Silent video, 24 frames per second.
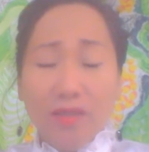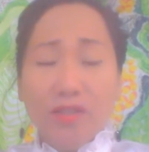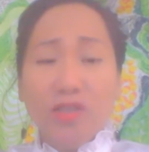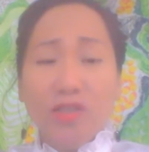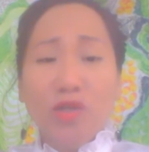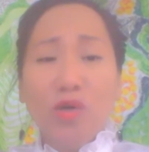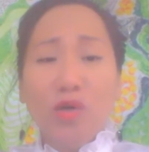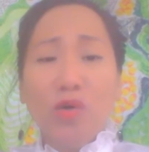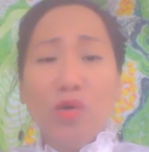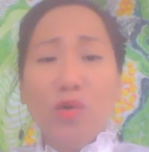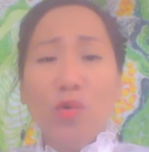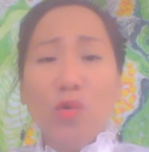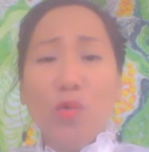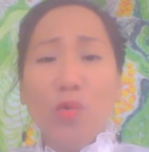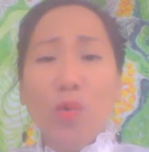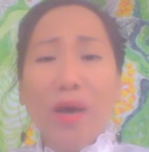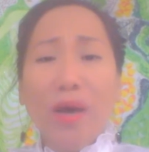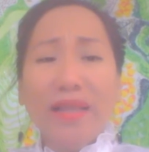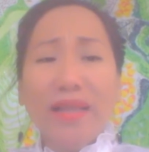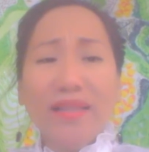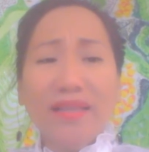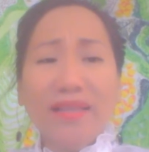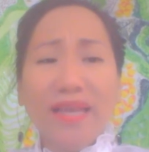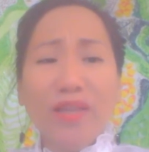So
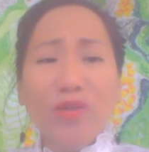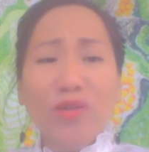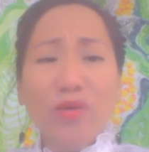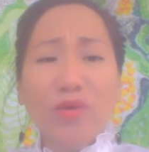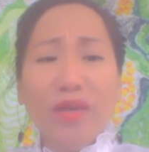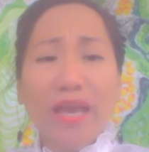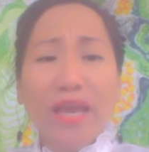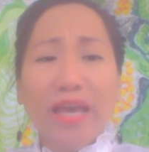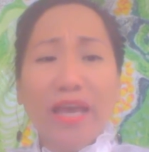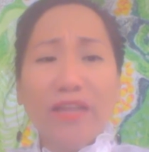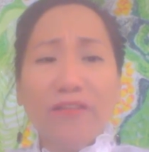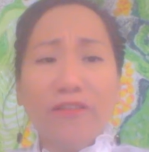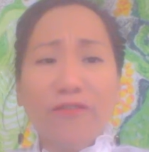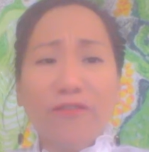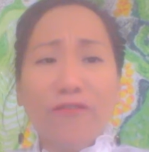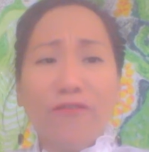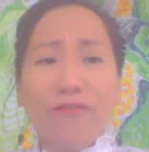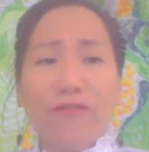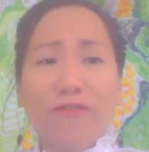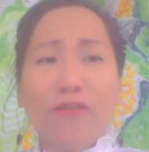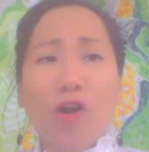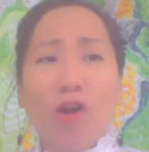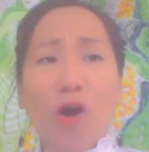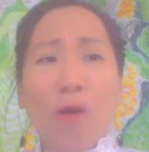what can you get
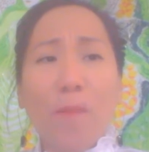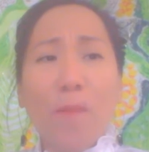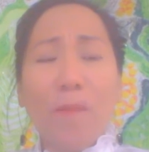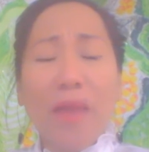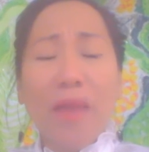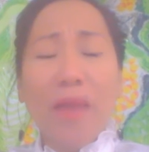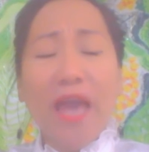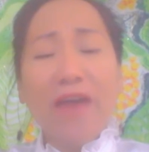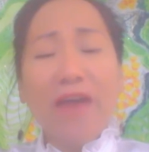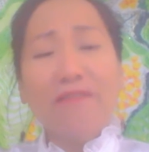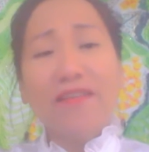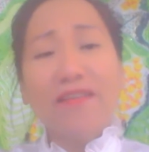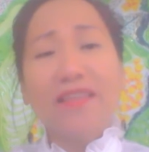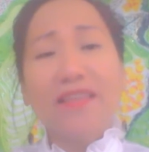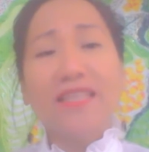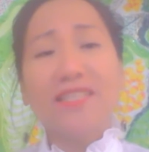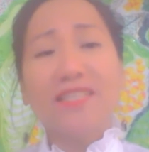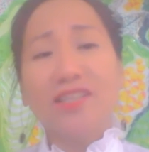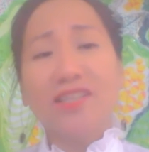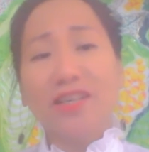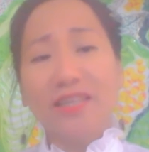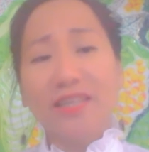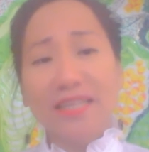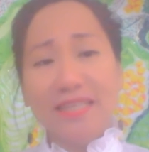from having
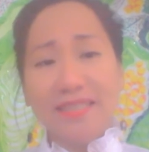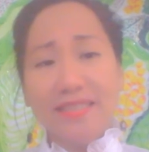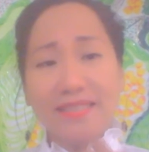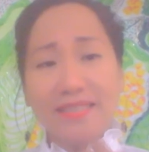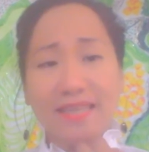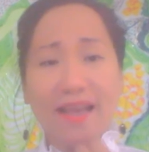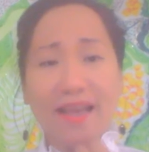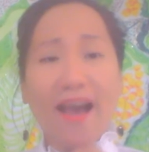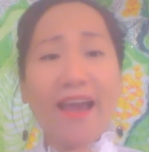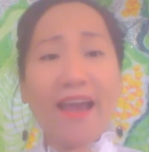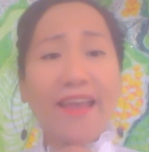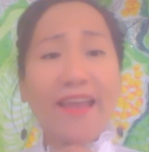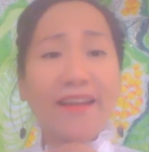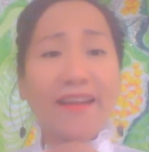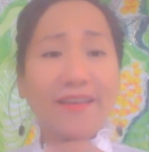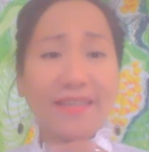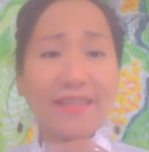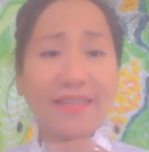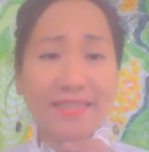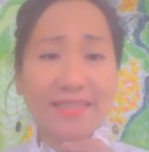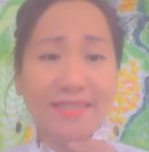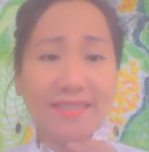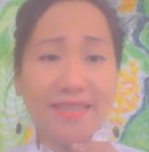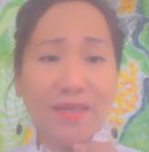this high
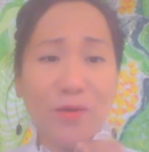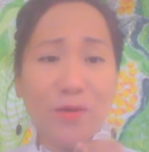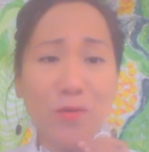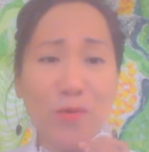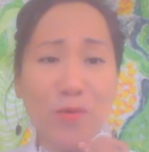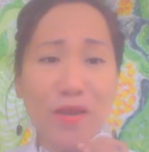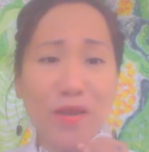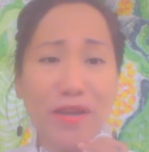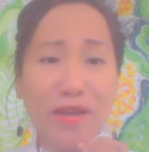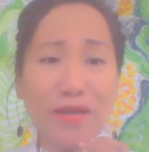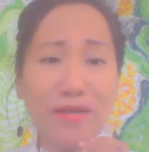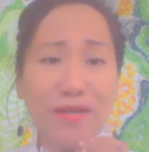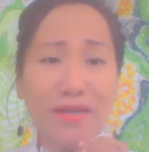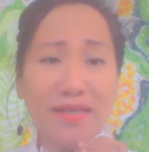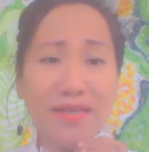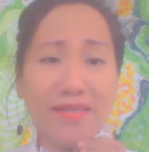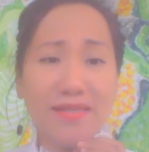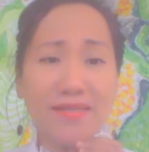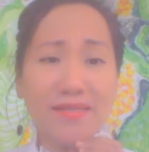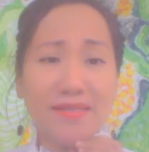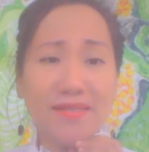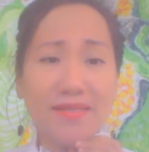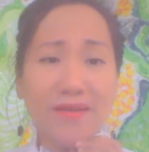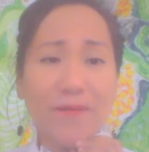artistic
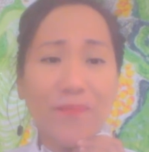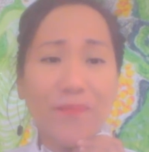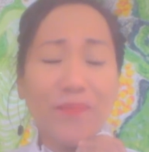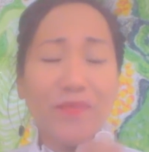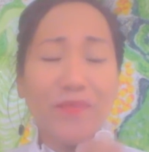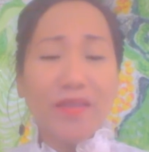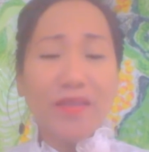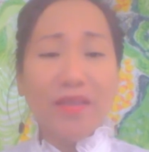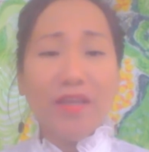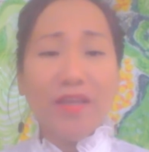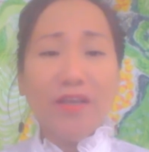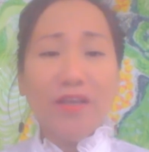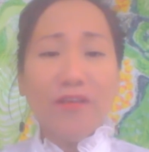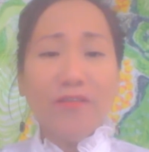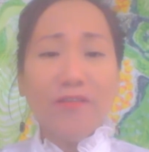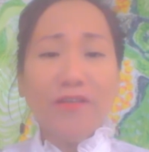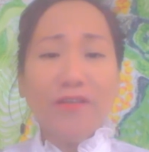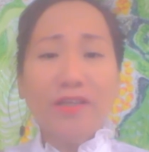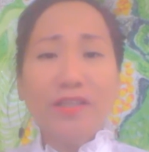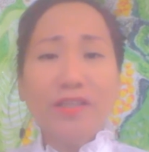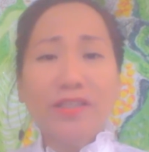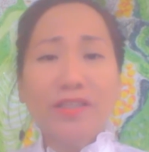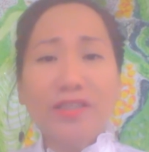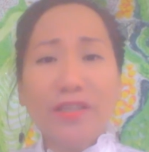awareness?
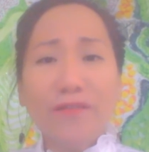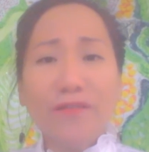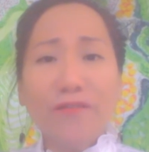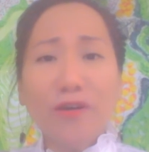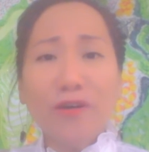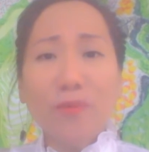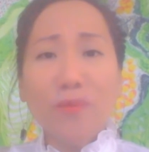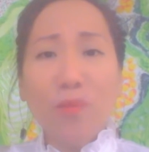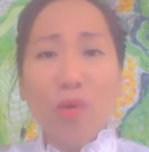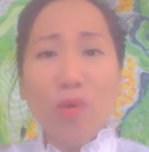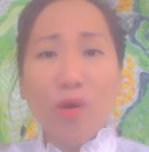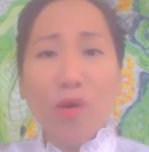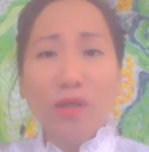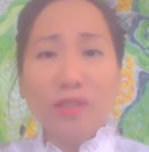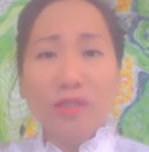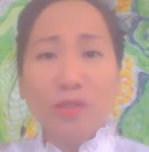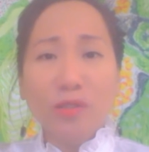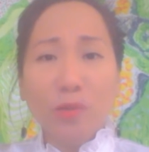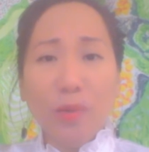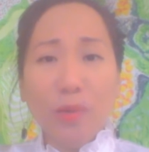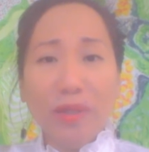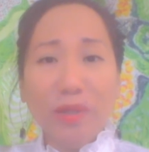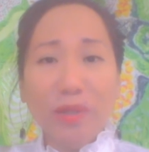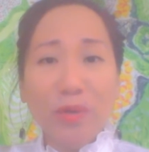First and foremost,
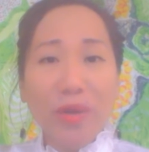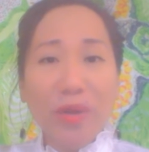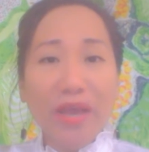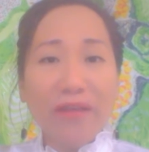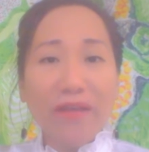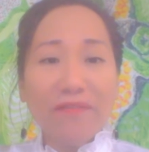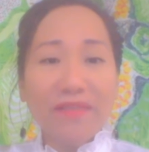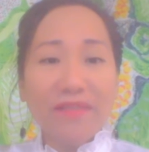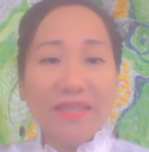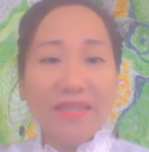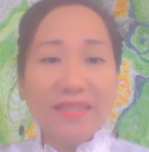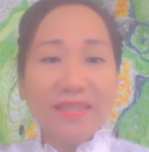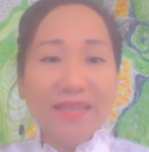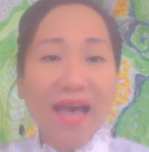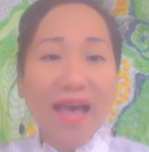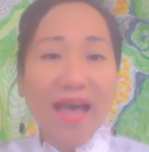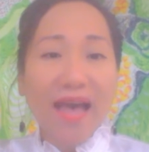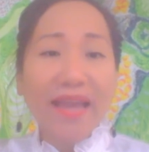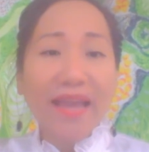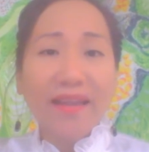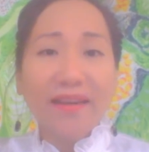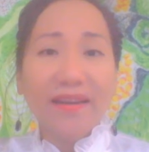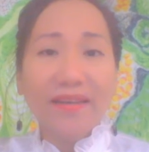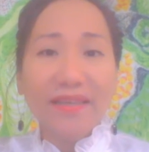when you have this
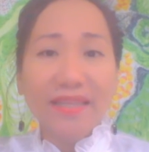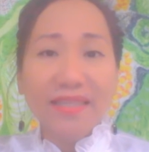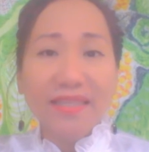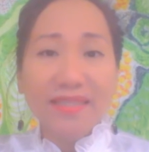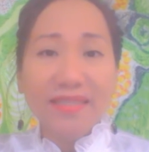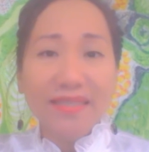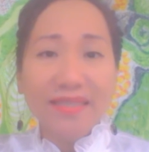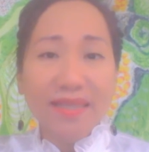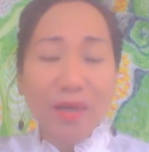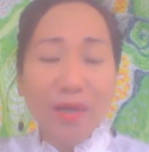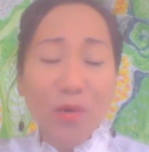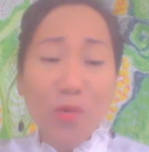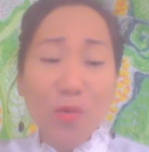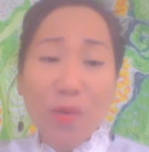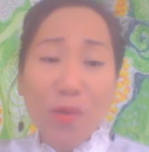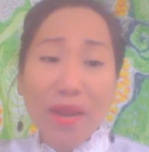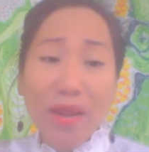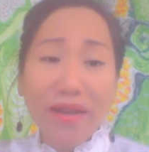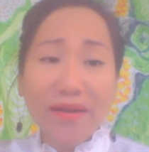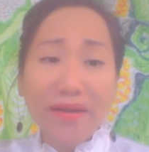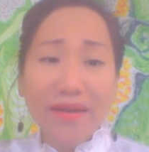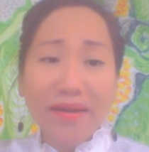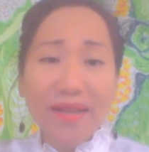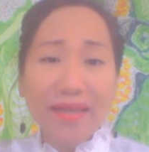high artistic
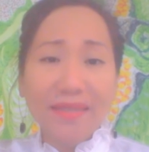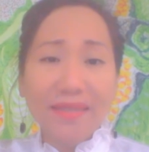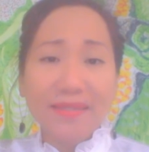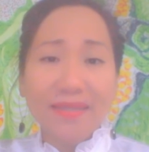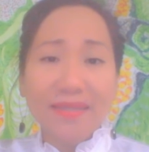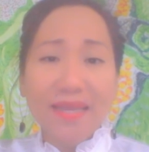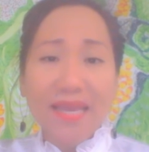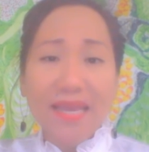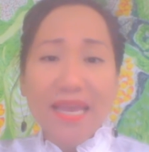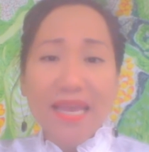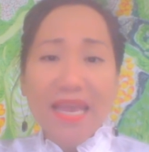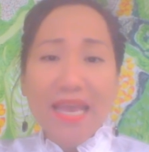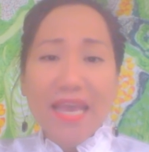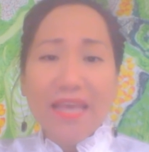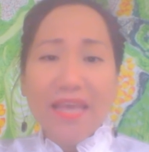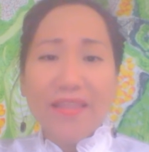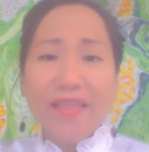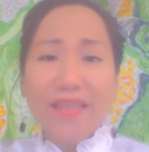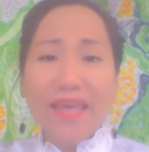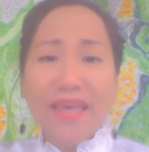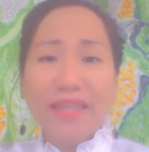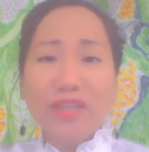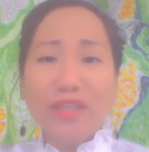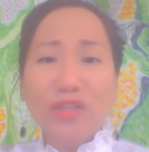awareness,
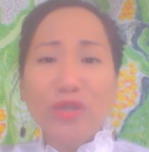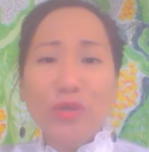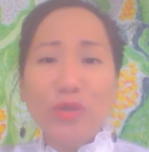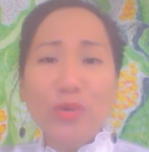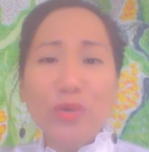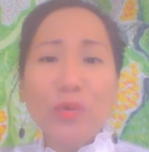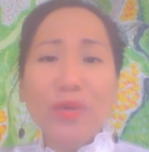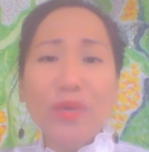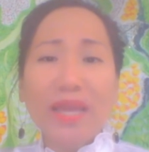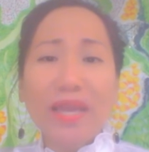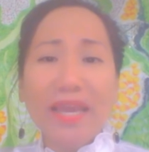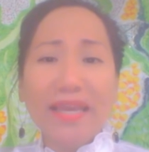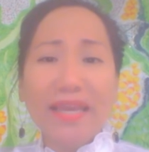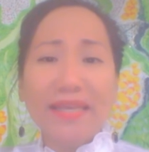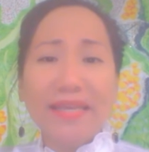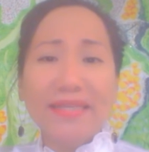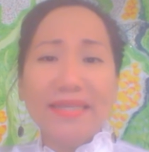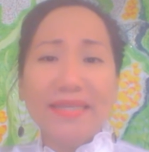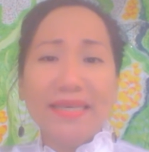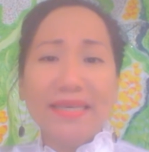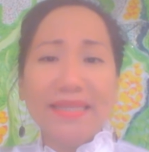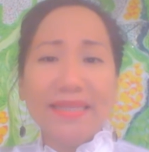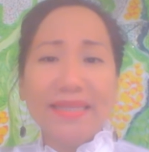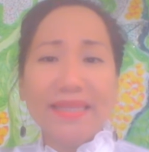then you
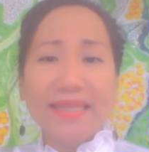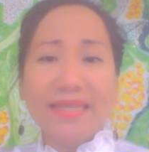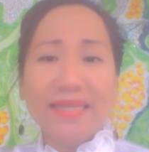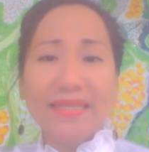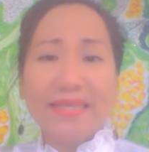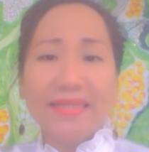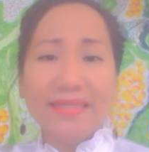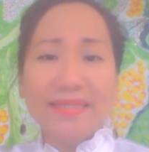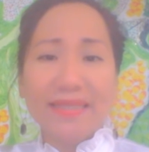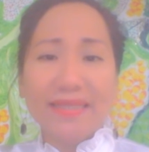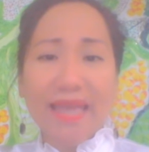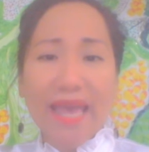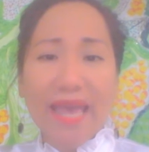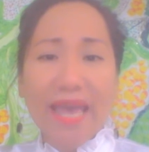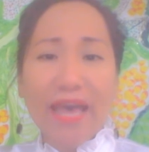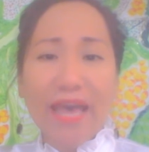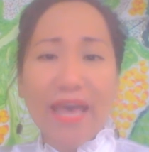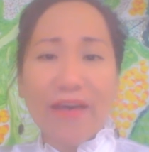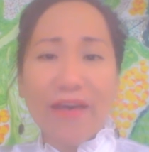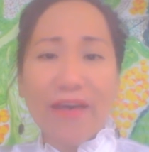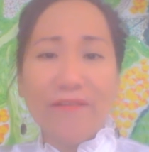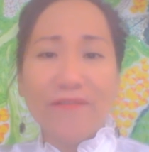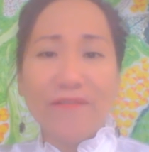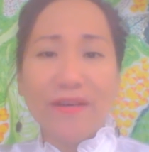can at least
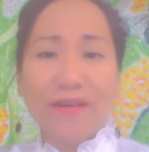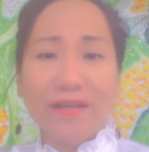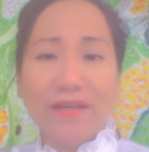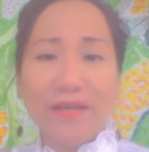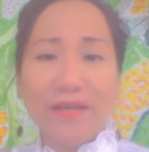have